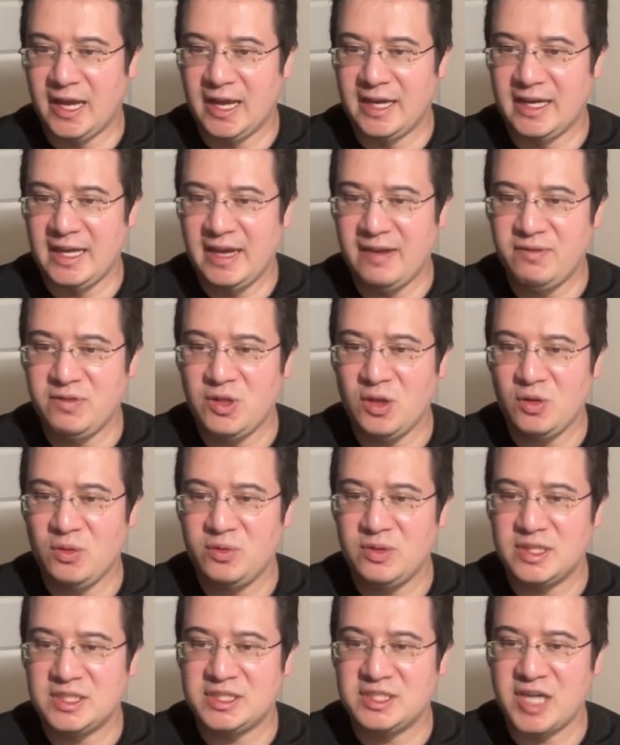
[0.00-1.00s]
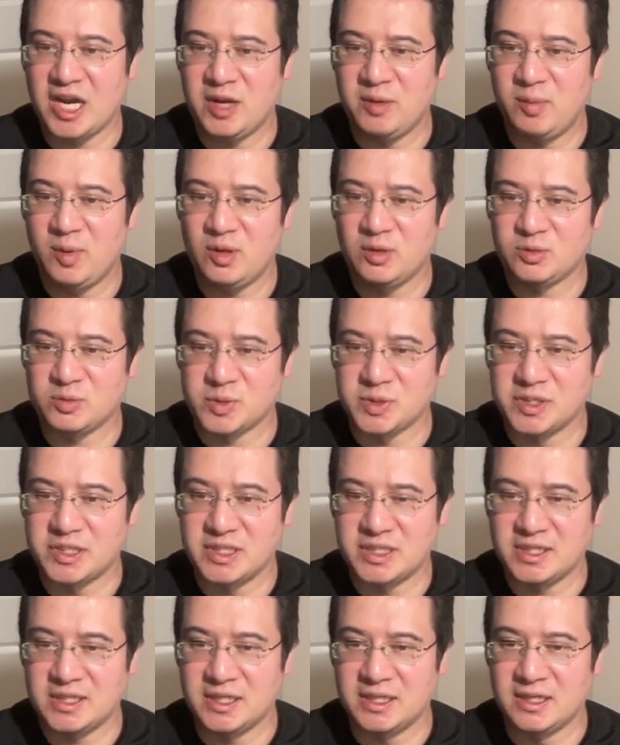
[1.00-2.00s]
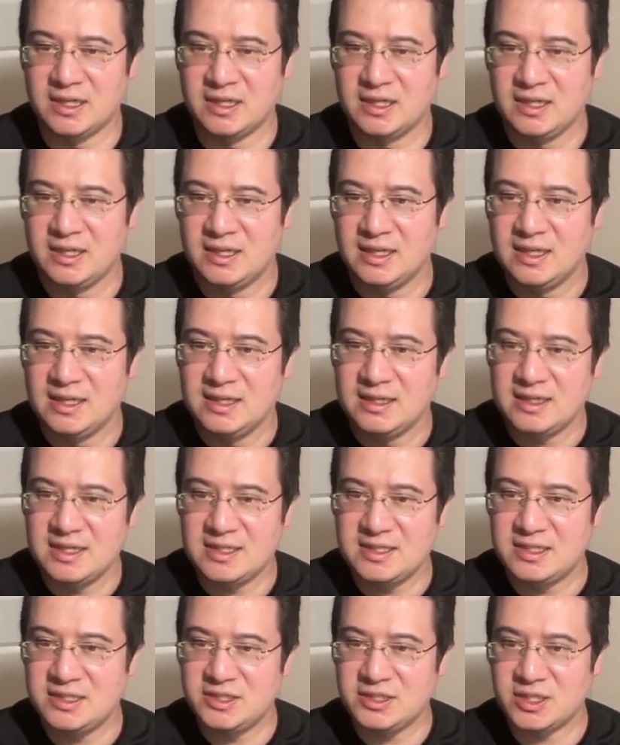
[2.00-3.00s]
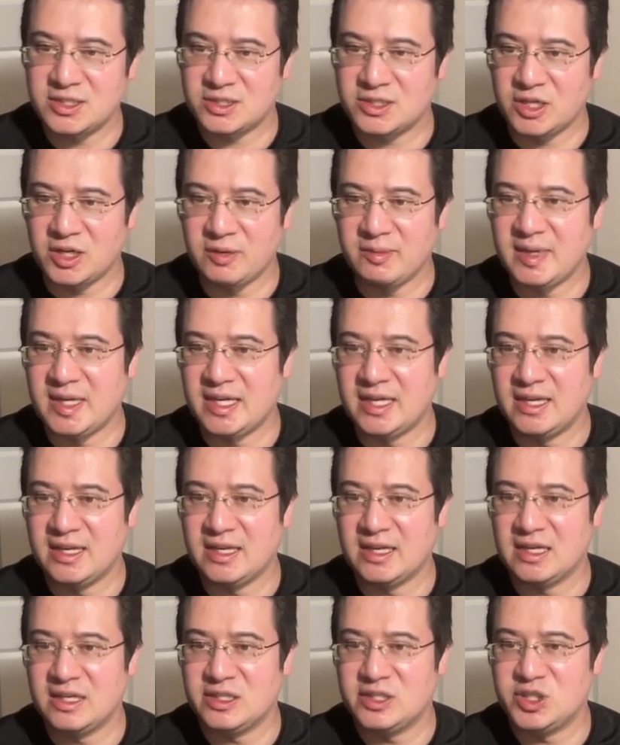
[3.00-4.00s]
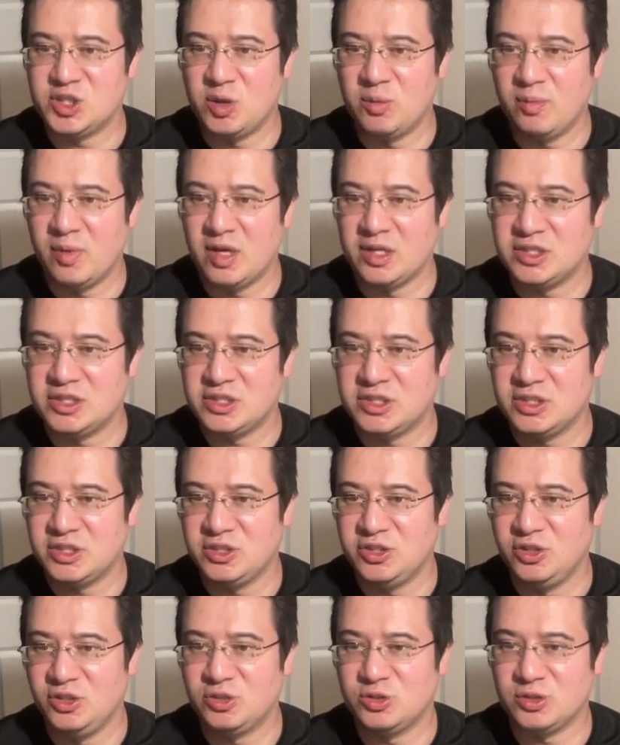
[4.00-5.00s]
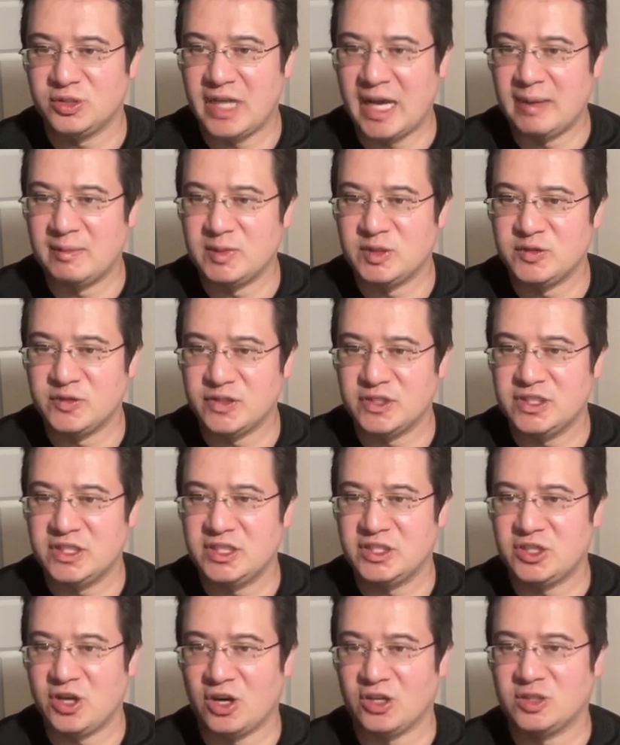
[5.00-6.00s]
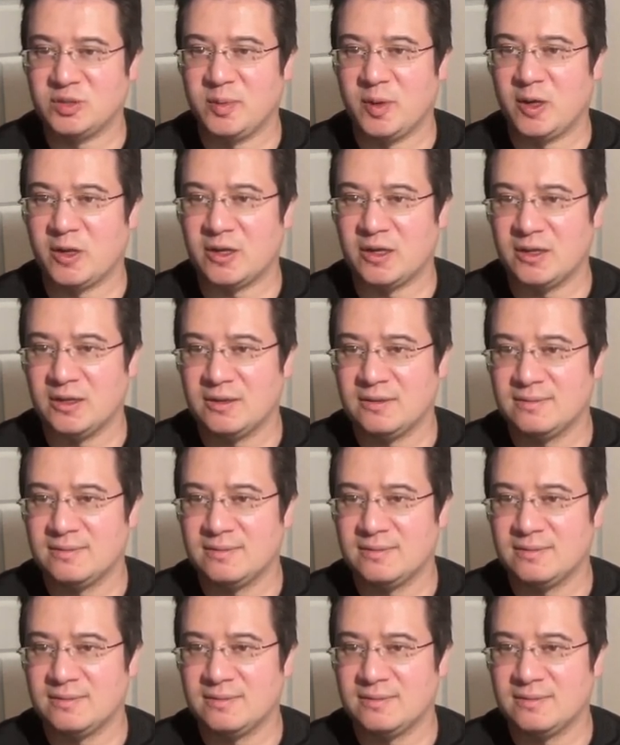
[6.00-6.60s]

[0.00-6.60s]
And even though this Shadow Ball is resisted, This is just going to be so much neutral damage versus the Charge Bug.